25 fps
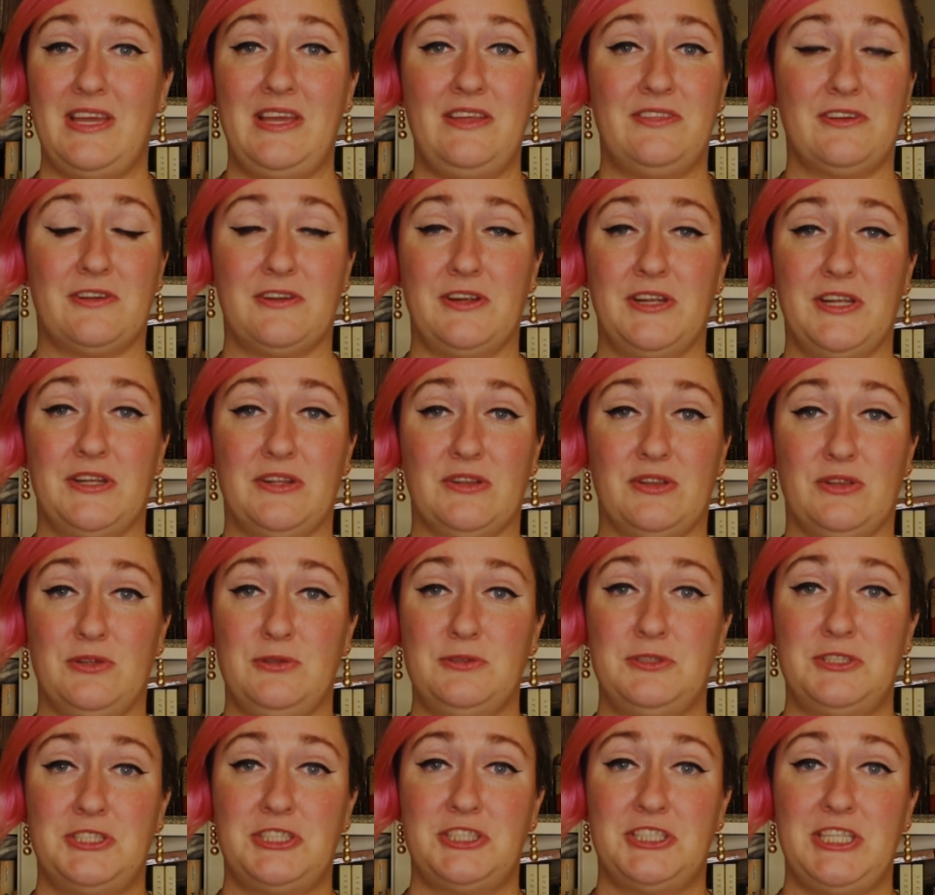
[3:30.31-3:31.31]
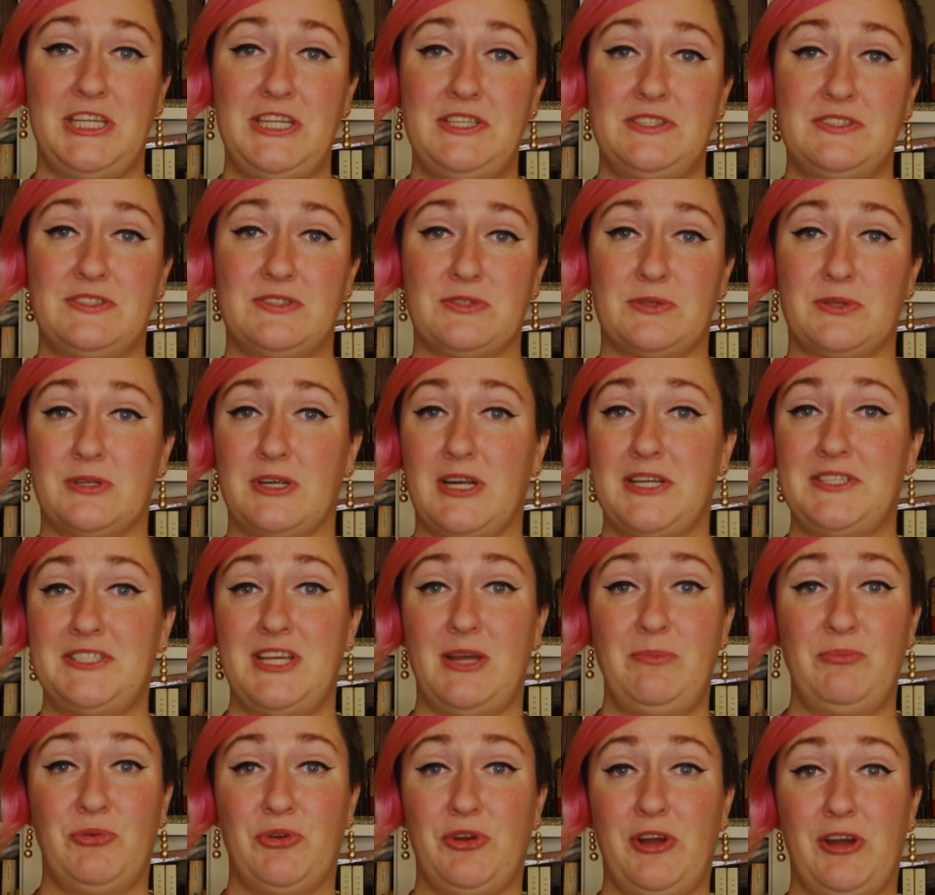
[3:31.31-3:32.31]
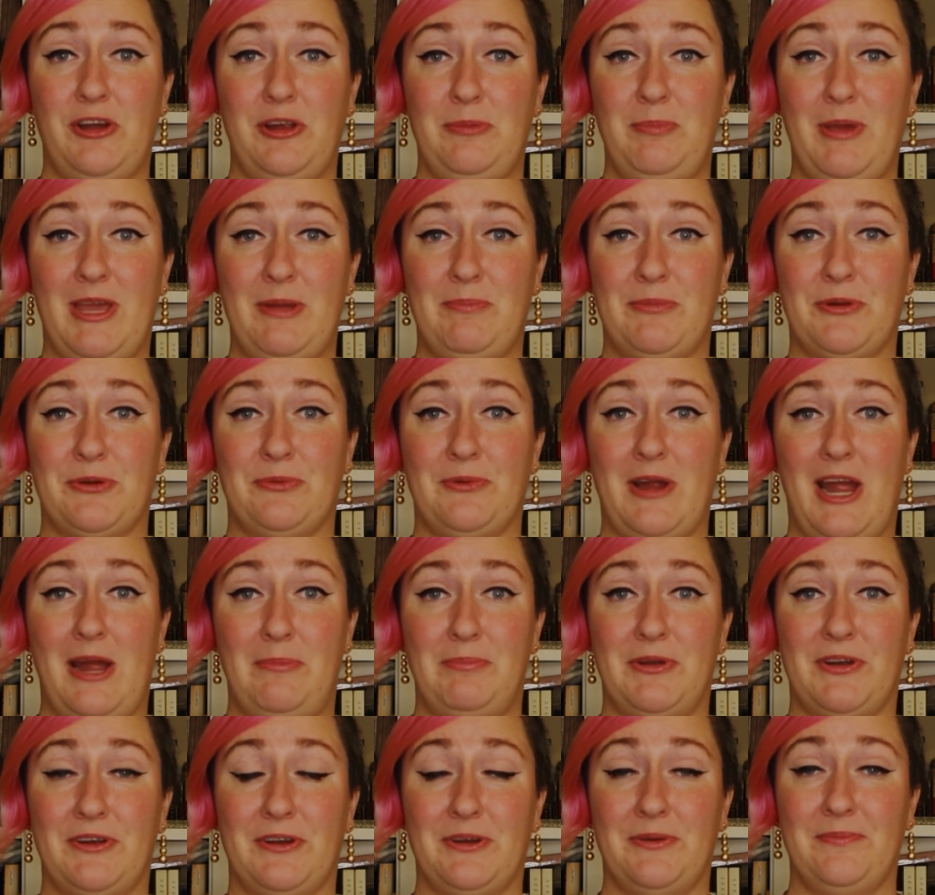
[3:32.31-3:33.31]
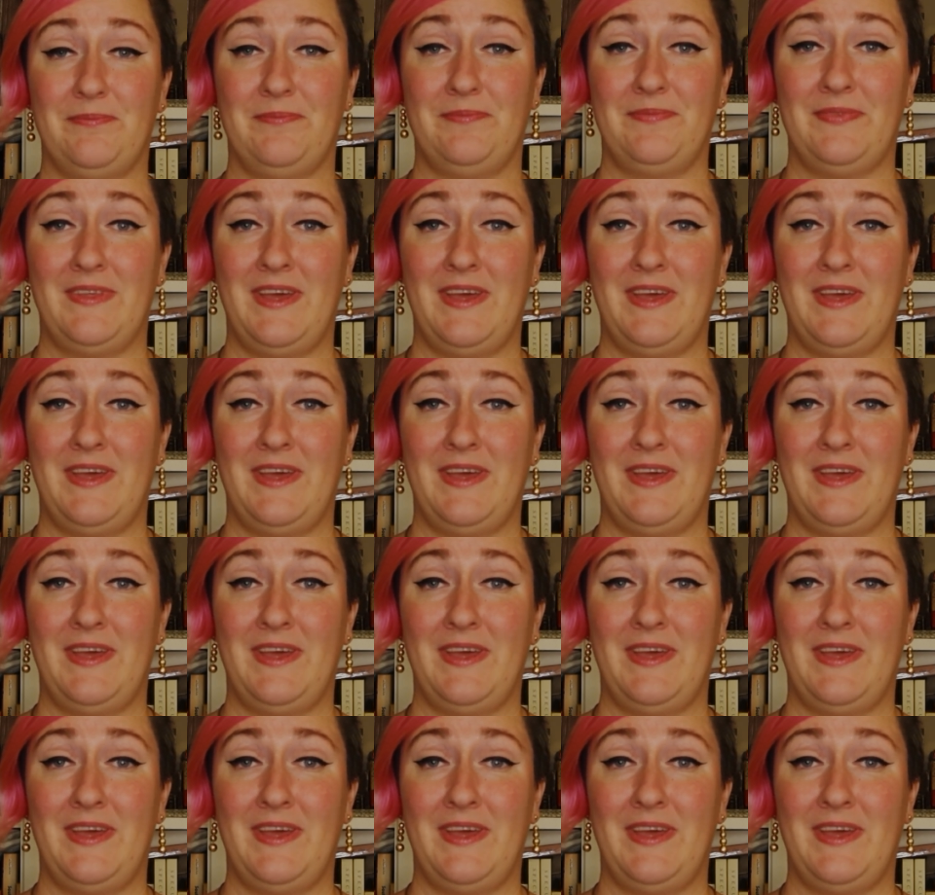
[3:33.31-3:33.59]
either in loose sheets or a temporary paper wrapper.